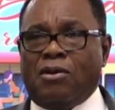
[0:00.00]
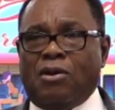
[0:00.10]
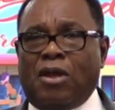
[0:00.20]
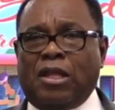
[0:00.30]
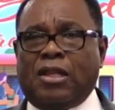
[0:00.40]

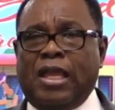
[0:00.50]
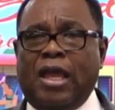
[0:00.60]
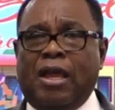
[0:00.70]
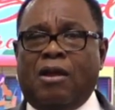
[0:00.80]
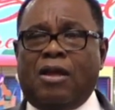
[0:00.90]
in the
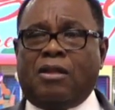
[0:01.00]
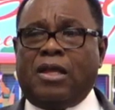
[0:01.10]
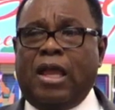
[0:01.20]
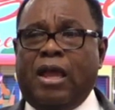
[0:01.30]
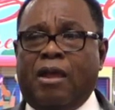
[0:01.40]
air, in
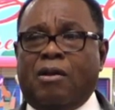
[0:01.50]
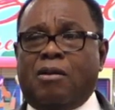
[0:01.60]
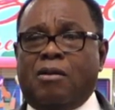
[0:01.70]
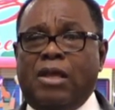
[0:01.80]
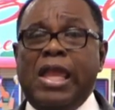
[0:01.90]
the air.
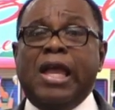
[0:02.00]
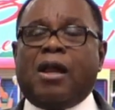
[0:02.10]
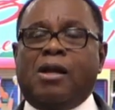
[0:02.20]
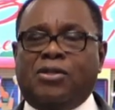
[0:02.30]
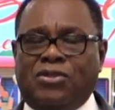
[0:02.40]

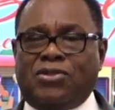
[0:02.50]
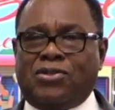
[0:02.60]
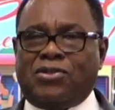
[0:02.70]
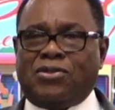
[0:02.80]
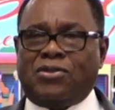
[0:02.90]

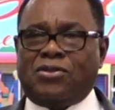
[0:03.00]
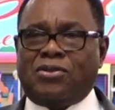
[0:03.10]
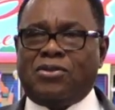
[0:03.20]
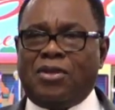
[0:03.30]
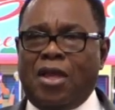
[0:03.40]

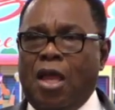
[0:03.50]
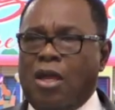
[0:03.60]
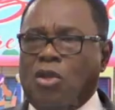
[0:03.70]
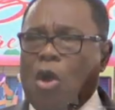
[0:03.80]
Eagles. No